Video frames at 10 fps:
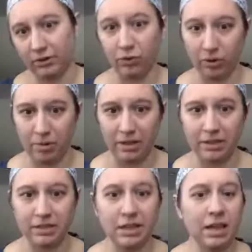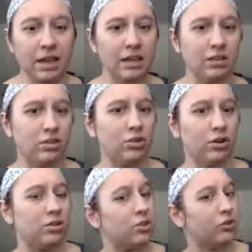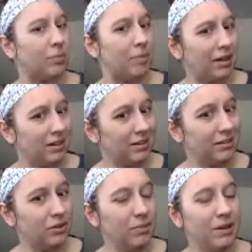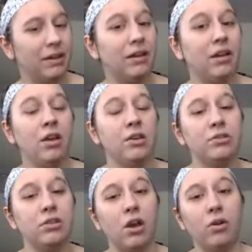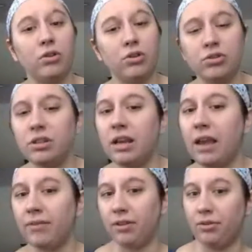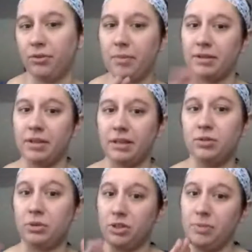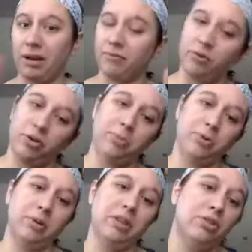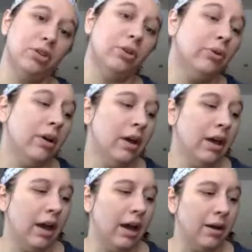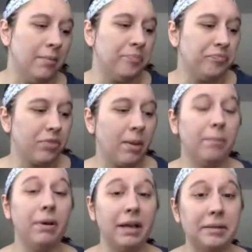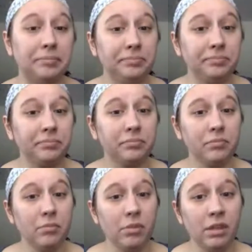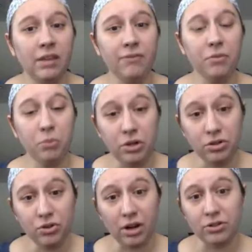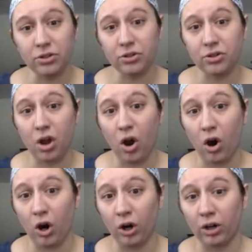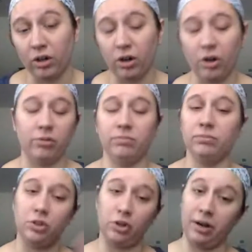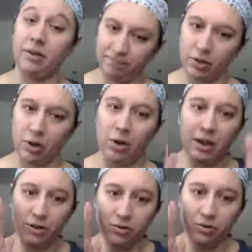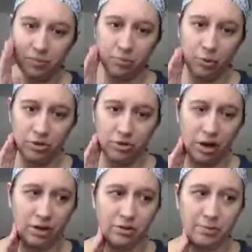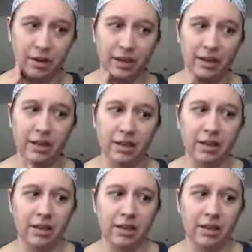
3-4 months, it starts to rebel a little bit. So usually every 3 months I switch back and forth between the two. But if the moisturizers are, oh, sorry. So I use my